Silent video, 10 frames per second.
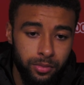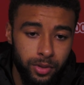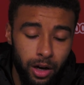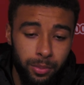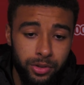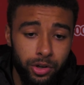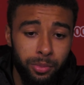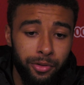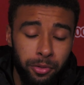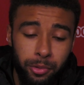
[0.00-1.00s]
Yeah, I'm enjoying
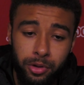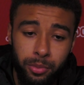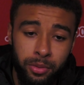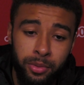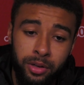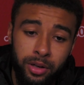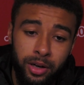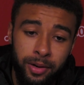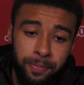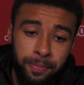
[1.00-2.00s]
my football at the moment.
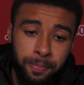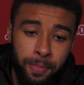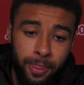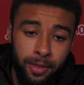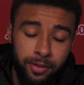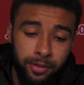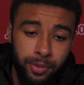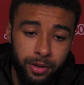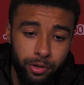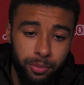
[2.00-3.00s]
It's
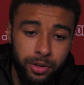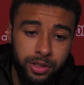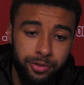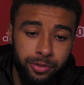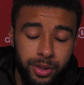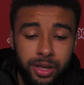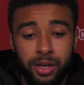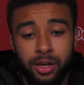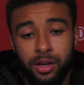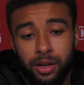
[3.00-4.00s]
been a real positive for me.
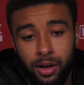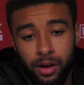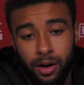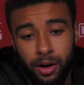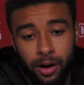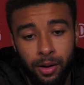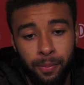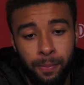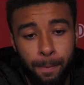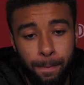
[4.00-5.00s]

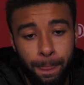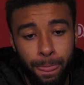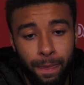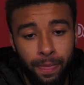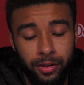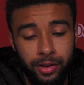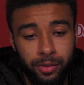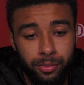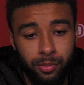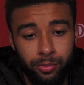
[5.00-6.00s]
I'm
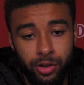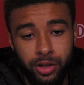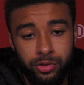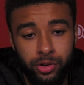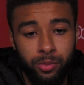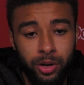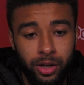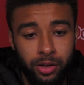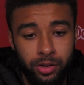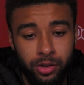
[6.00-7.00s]
really enjoying
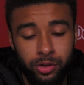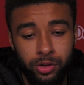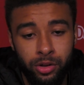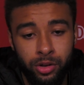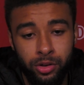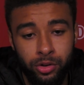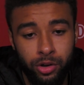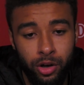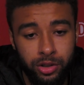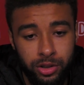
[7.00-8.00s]
working under the new
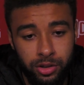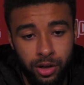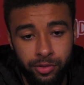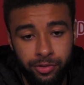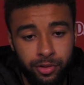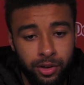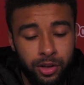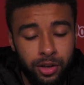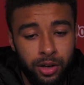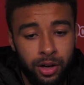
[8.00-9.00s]
coaching staff.
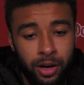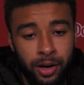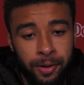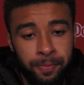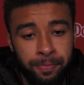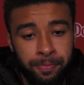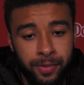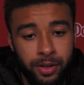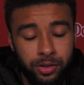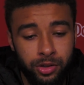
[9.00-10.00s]
And
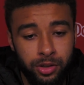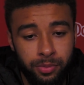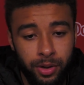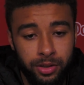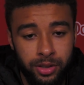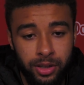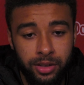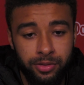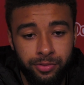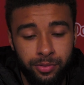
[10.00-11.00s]
it's good. Personally,
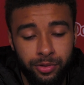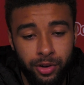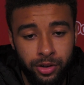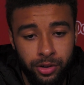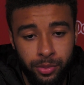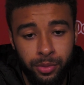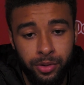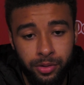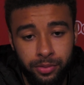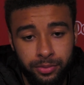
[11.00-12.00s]
yes, it's very good at the moment.